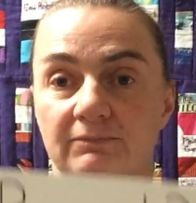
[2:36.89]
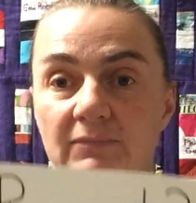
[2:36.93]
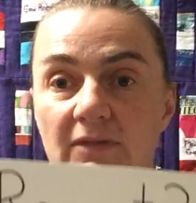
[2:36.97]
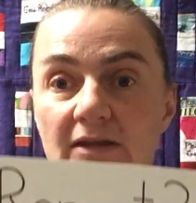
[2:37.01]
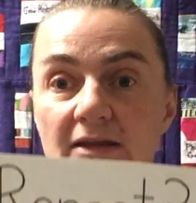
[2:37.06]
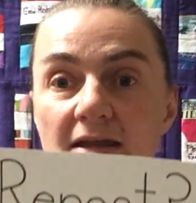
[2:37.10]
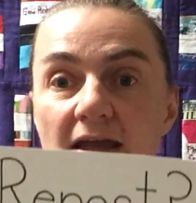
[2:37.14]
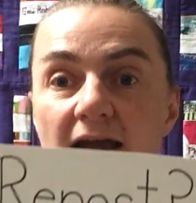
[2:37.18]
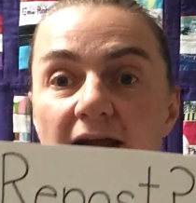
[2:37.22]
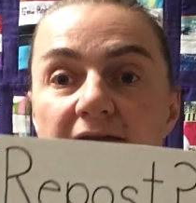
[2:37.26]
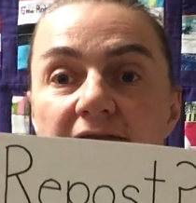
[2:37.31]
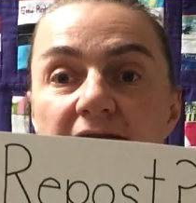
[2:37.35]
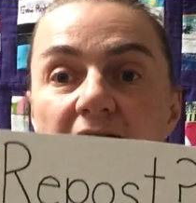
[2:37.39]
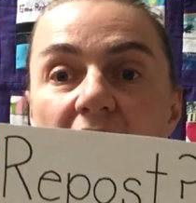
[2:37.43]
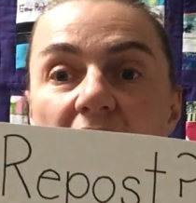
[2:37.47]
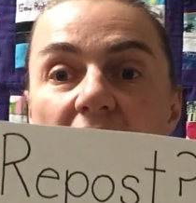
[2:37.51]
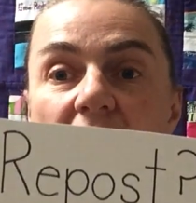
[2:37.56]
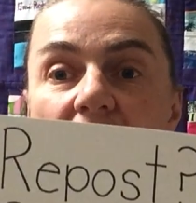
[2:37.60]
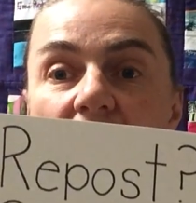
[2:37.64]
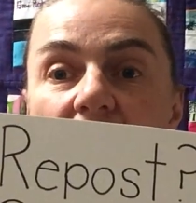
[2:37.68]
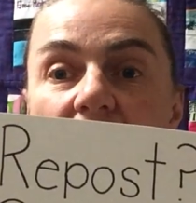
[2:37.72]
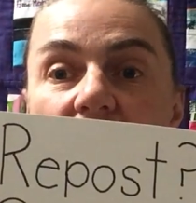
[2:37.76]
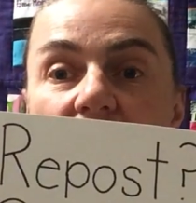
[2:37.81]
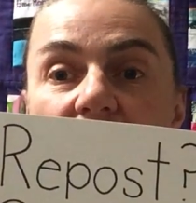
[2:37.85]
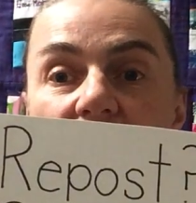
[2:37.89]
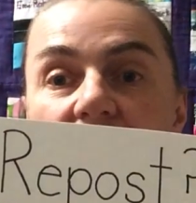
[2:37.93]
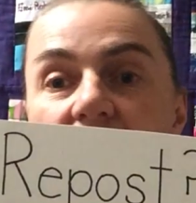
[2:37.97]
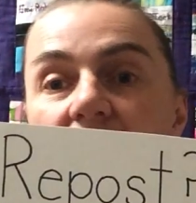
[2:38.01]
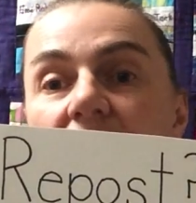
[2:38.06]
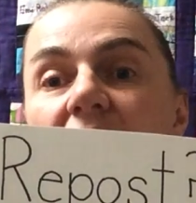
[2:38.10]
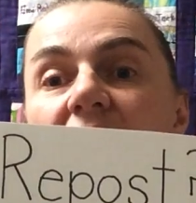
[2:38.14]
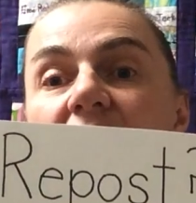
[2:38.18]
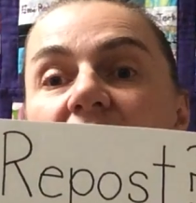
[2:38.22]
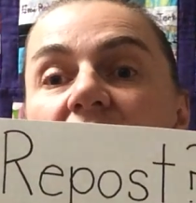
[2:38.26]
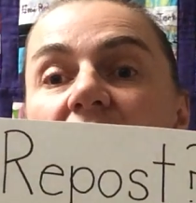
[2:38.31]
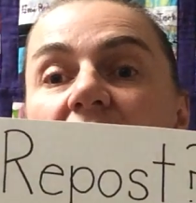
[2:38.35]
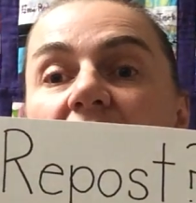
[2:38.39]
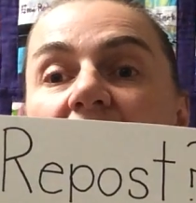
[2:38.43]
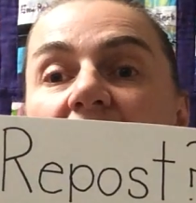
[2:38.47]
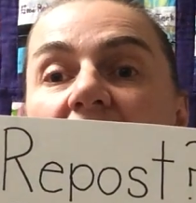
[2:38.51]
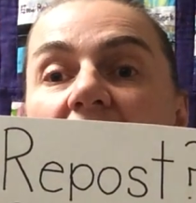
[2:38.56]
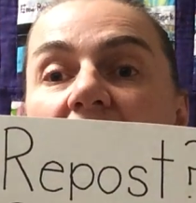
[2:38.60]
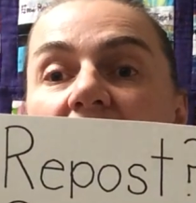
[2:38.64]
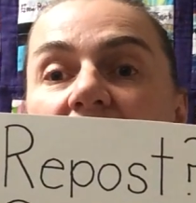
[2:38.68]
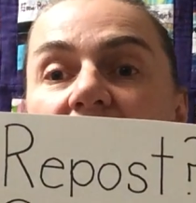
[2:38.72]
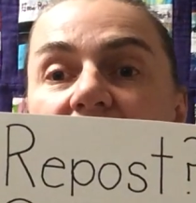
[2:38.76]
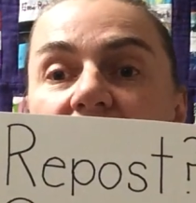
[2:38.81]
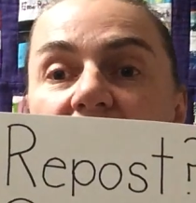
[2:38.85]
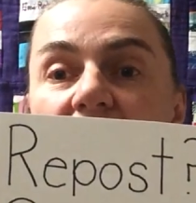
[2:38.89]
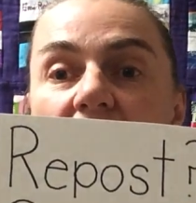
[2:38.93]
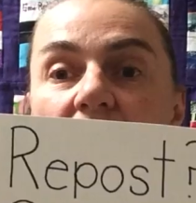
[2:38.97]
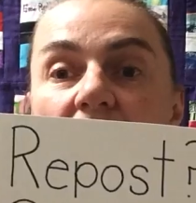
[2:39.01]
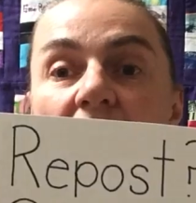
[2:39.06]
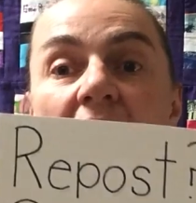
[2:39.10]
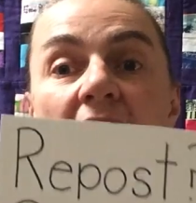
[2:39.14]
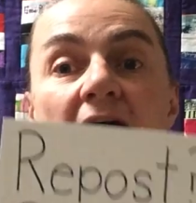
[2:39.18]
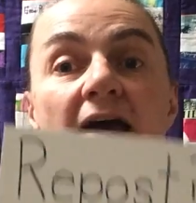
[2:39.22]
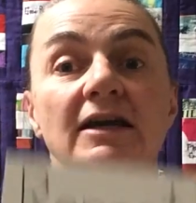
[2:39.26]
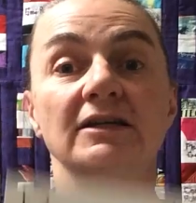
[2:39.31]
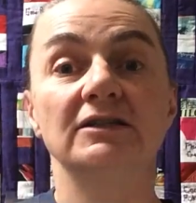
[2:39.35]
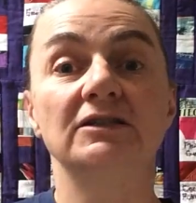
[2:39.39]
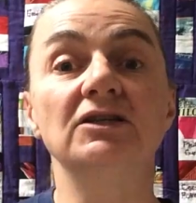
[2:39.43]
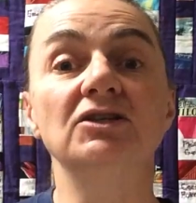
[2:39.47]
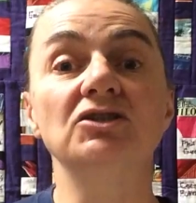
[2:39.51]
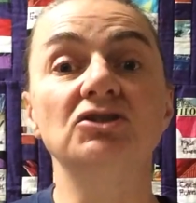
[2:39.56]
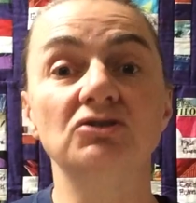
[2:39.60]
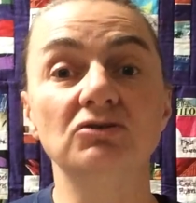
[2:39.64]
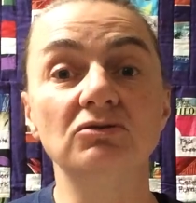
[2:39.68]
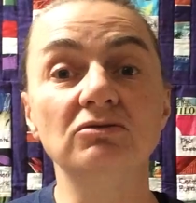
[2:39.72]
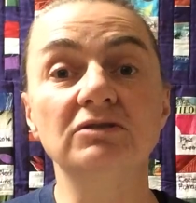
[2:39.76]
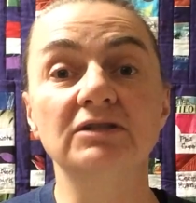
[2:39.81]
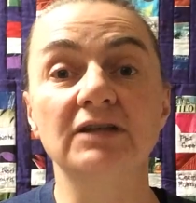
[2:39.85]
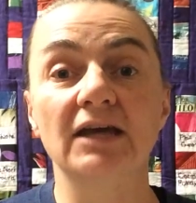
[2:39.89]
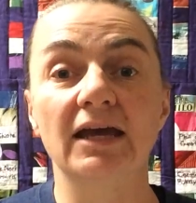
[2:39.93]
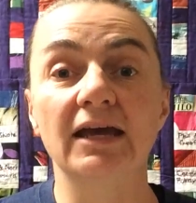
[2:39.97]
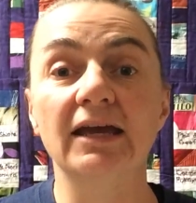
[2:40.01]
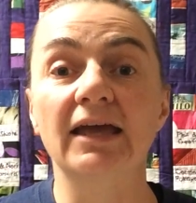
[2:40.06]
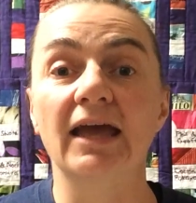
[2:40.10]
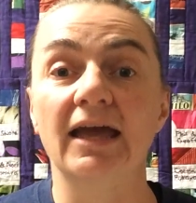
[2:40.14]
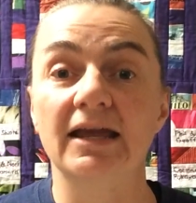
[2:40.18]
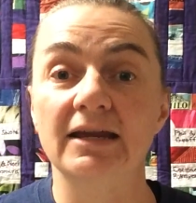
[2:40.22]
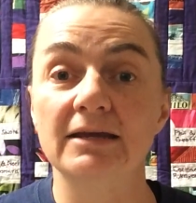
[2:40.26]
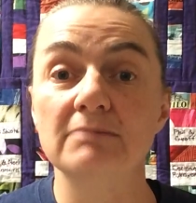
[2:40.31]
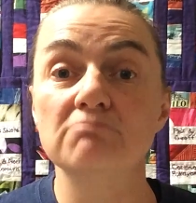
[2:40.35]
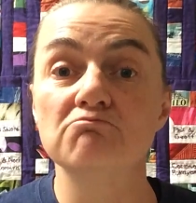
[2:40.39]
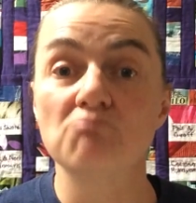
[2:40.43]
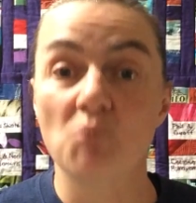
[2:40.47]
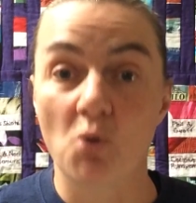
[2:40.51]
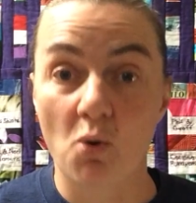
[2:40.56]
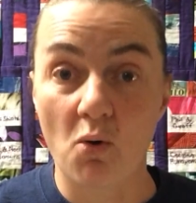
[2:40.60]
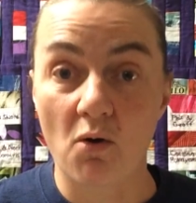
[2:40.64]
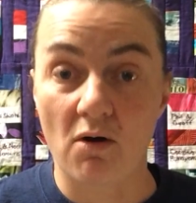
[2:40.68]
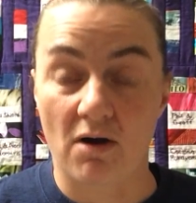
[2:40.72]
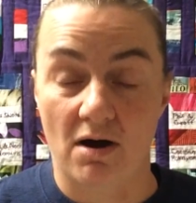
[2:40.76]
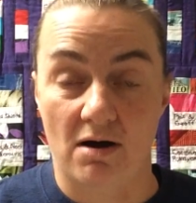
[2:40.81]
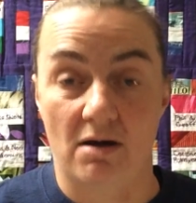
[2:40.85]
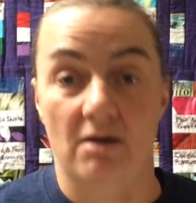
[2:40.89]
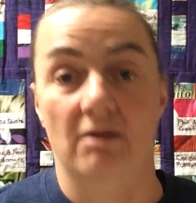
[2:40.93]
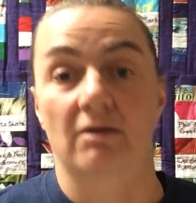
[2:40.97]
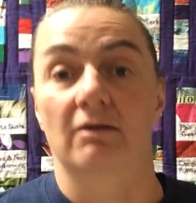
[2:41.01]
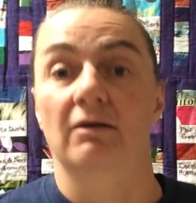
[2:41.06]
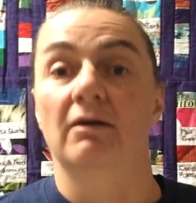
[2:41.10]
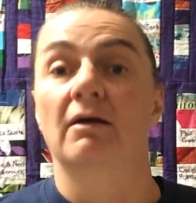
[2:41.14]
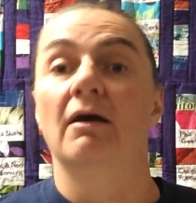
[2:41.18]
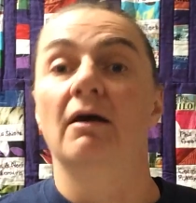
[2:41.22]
Next thing you're going to do is you're going to ask them, did you take any more